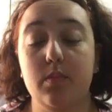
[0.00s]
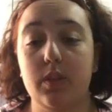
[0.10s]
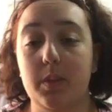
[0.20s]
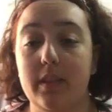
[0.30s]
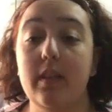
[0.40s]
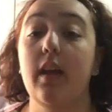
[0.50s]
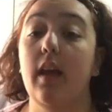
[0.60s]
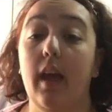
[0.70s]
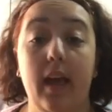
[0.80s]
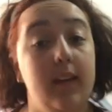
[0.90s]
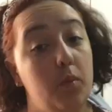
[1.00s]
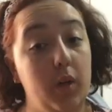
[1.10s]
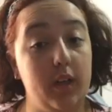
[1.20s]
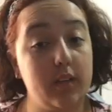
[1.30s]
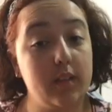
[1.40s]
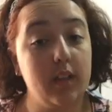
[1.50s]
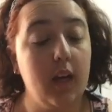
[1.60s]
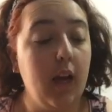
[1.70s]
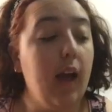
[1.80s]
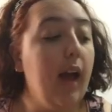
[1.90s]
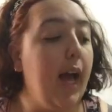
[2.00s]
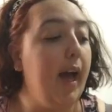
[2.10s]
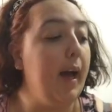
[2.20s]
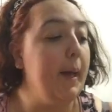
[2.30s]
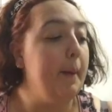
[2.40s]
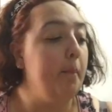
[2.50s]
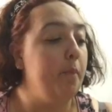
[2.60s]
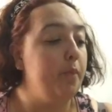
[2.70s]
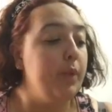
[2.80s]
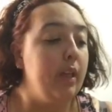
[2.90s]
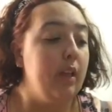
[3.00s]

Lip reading: do it, and it worked. The